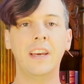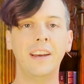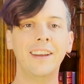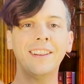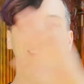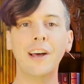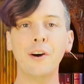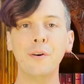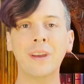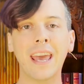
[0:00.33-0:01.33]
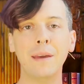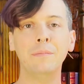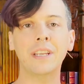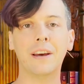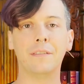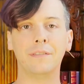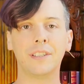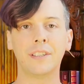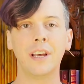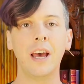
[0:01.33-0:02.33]
Hello, game
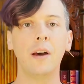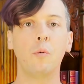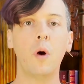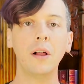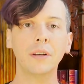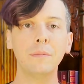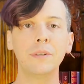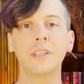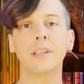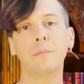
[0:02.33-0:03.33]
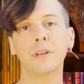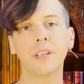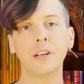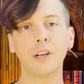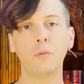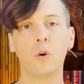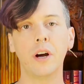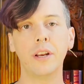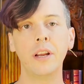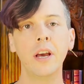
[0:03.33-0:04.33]
devs! Welcome to Summer Session
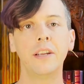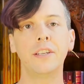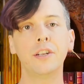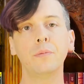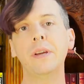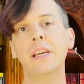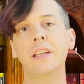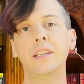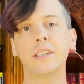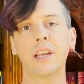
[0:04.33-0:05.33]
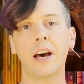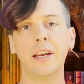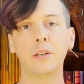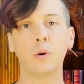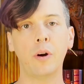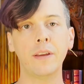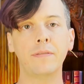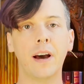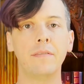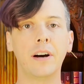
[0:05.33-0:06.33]
1, Digital Media and Design
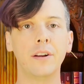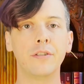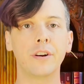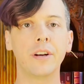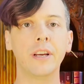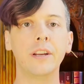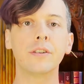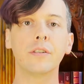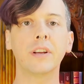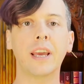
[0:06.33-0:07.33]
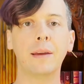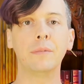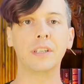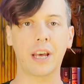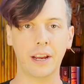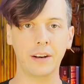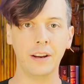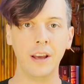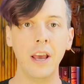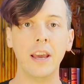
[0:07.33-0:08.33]
2500 Intro to Game Design.
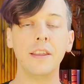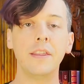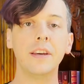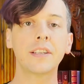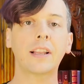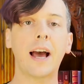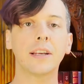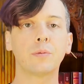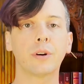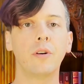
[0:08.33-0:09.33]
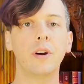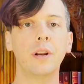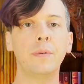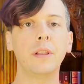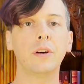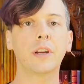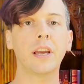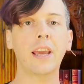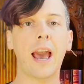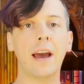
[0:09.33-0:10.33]
In this class, we're going to be
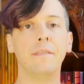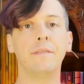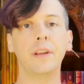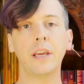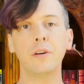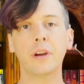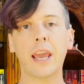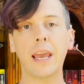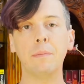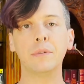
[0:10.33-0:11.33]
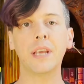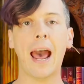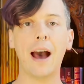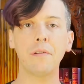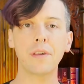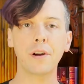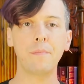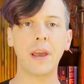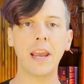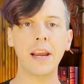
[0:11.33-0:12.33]
looking at video games, how they're
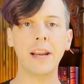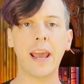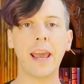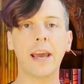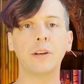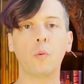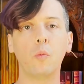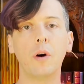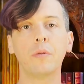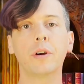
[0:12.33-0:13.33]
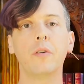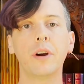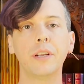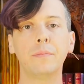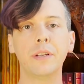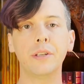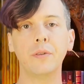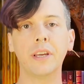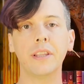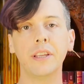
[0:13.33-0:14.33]
made, and what we're going to be
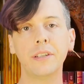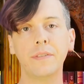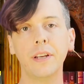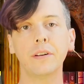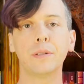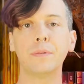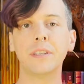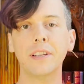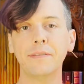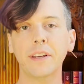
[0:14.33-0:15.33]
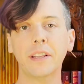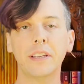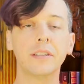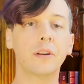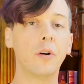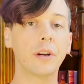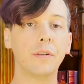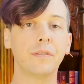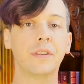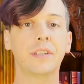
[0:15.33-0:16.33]
doing in this video specifically is going
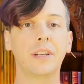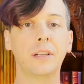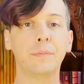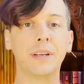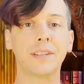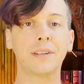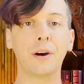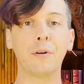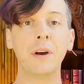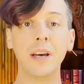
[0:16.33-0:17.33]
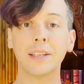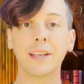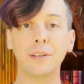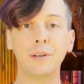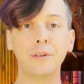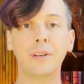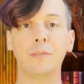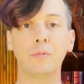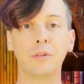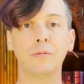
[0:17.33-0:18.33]
over the syllabus. So stay tuned
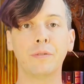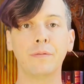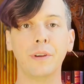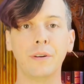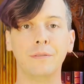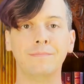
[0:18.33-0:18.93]
and we'll review.